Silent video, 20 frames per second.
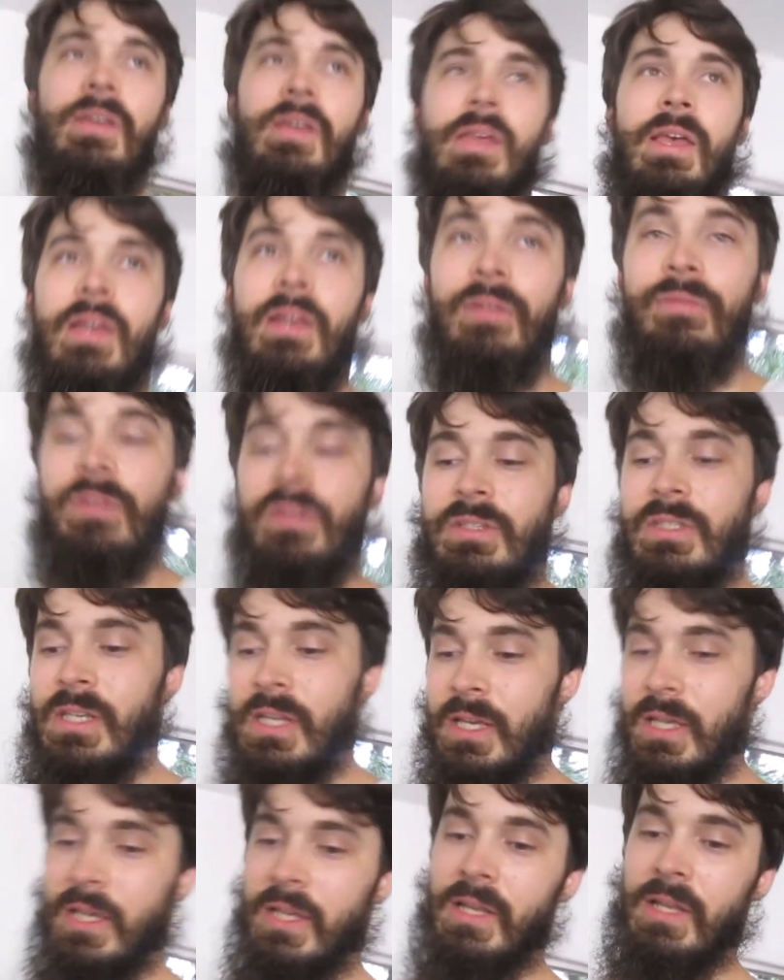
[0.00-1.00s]
And if you
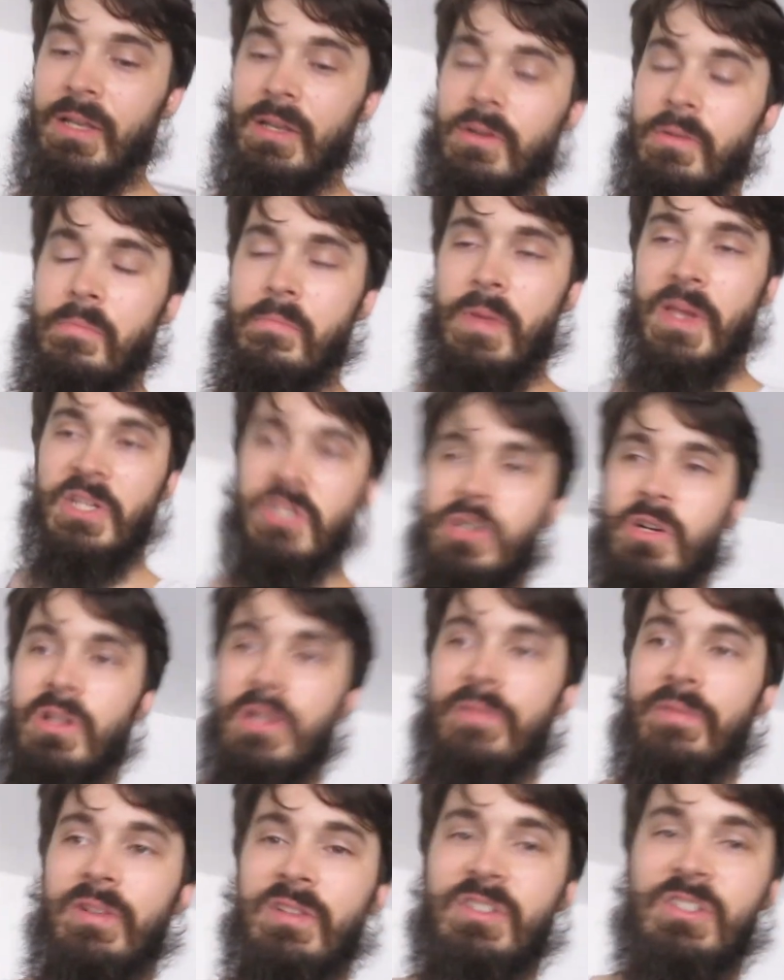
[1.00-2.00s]
did, make sure to
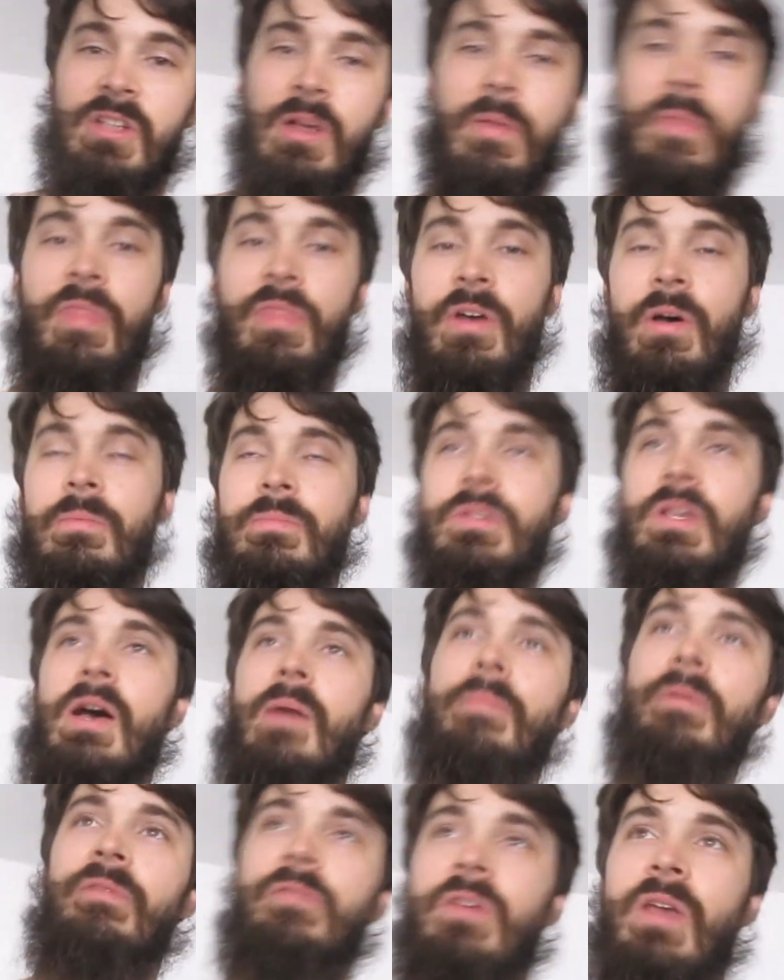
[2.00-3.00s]
leave with some thumbs
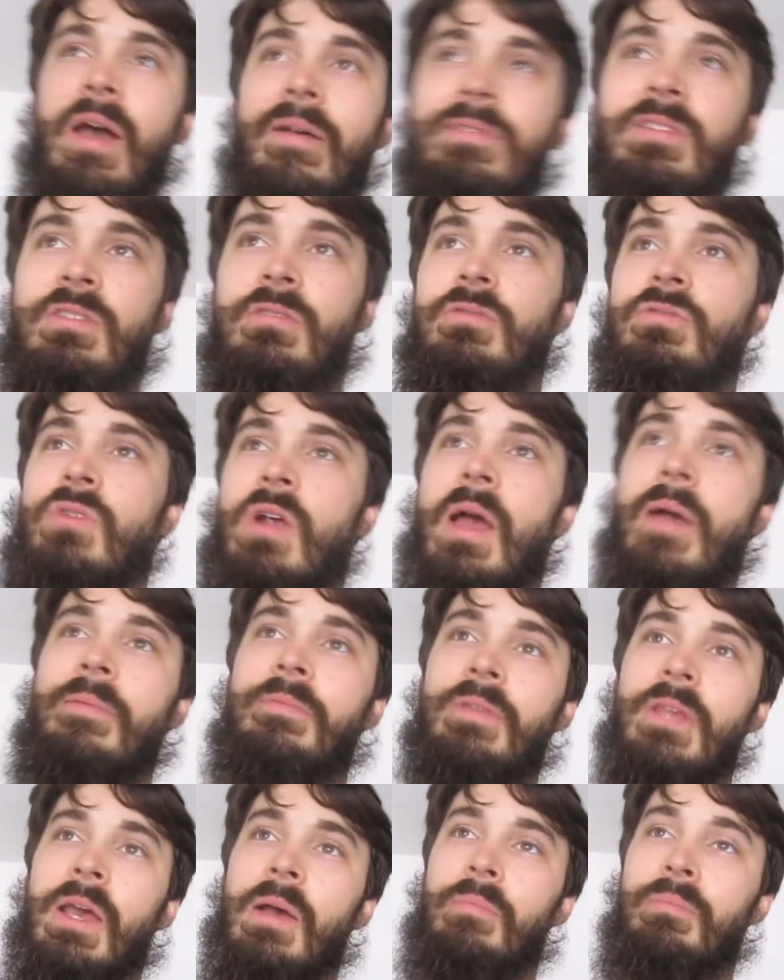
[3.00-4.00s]
up. If you haven't
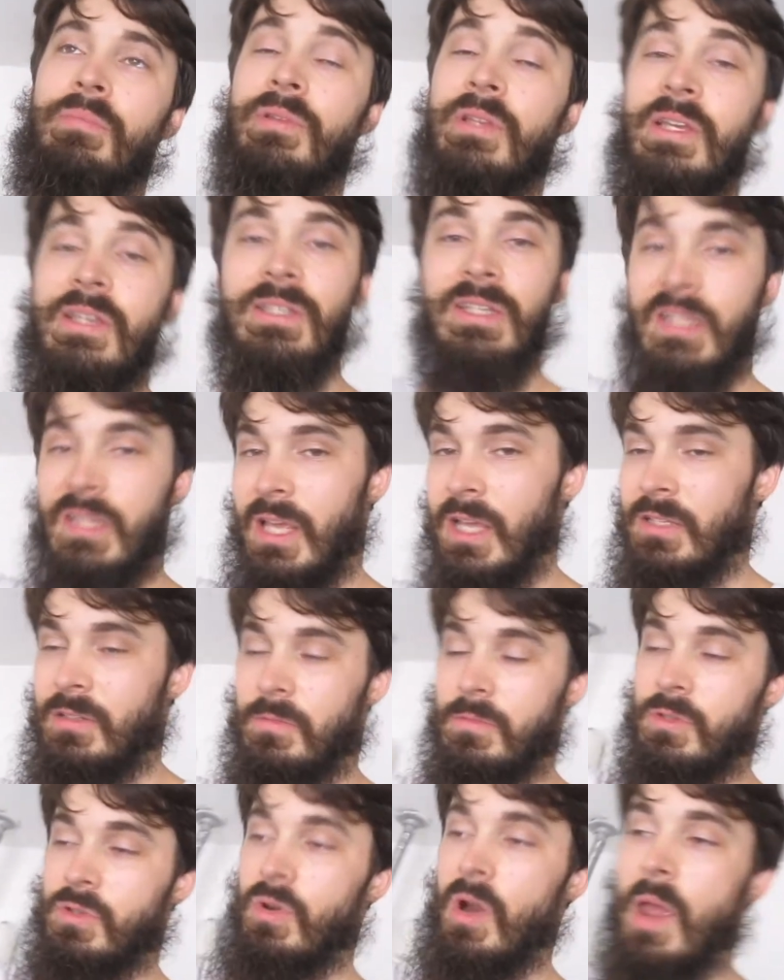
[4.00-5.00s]
subscribed yet, please hit that
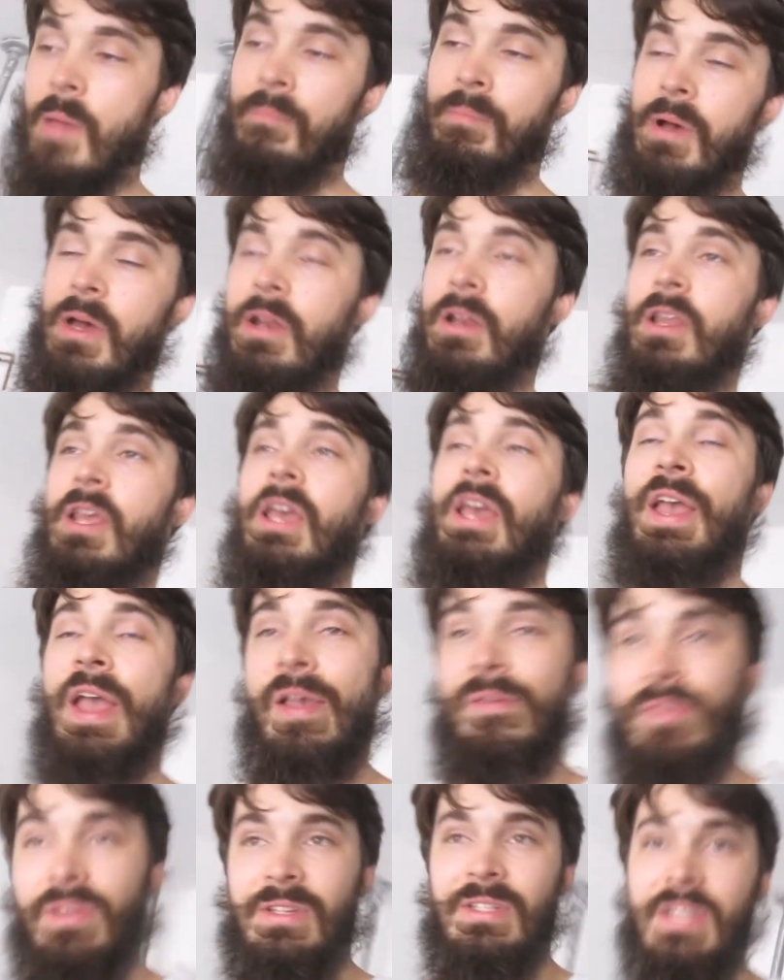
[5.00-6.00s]
subscribe button.
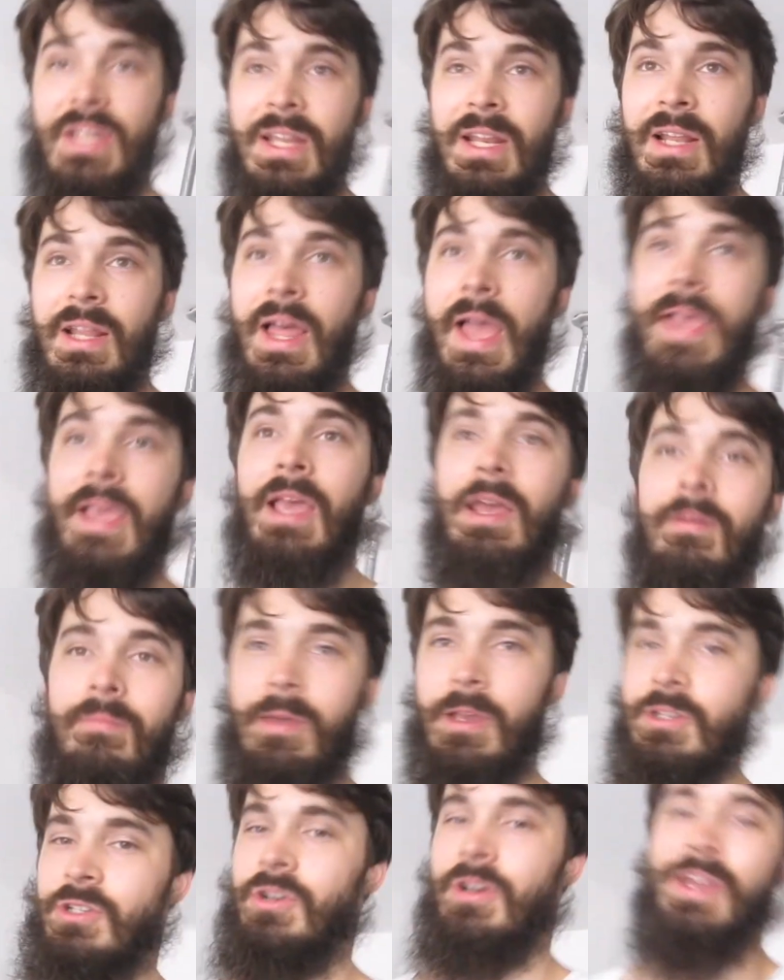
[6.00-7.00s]
If you didn't like it,
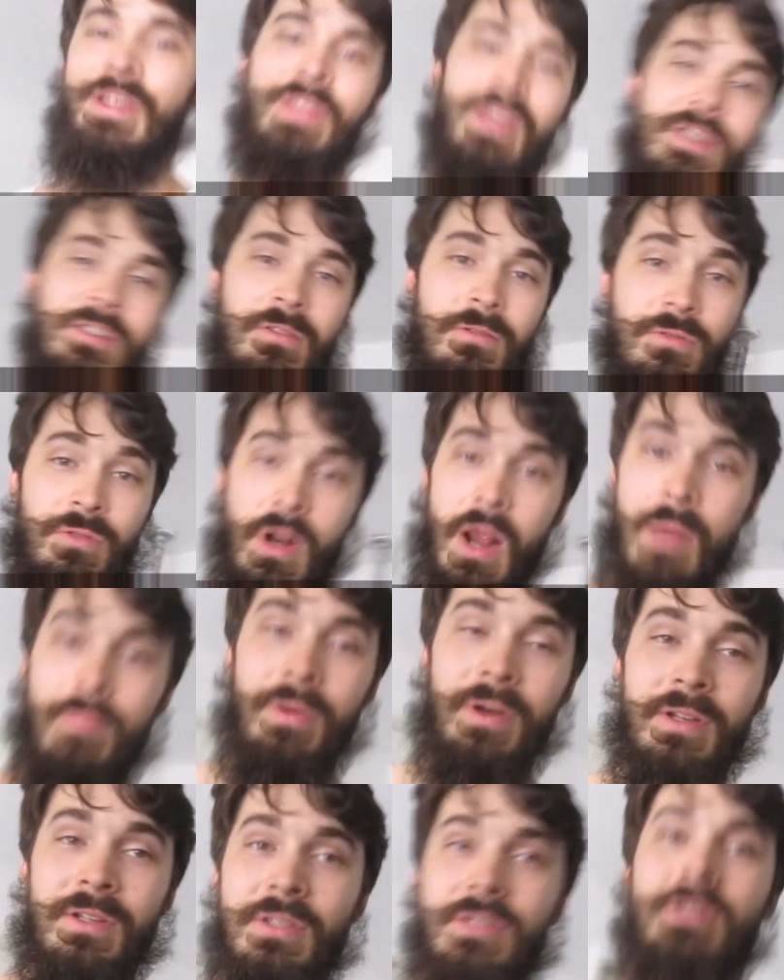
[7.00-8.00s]
make sure to hit that subscribe
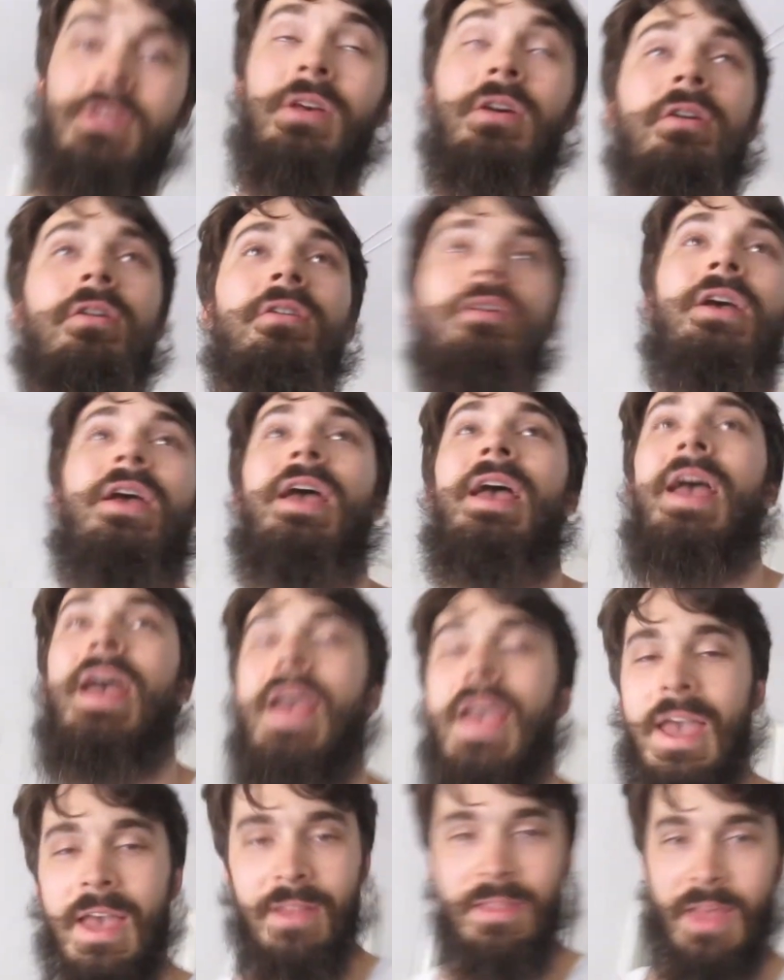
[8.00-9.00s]
button still
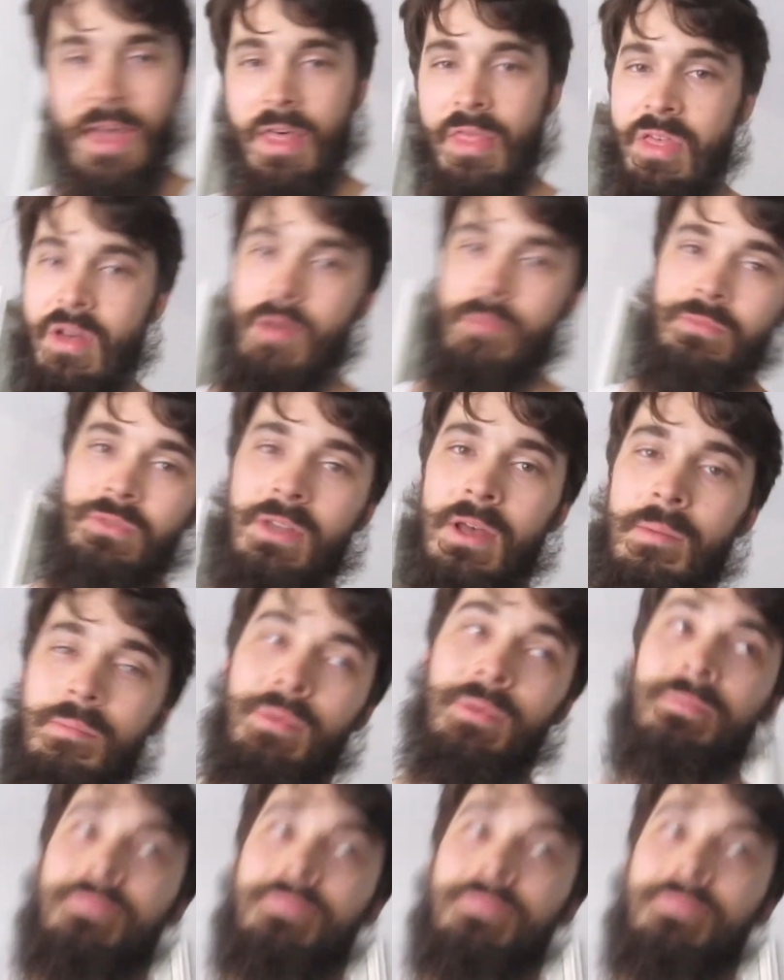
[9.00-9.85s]
and that thumbs up.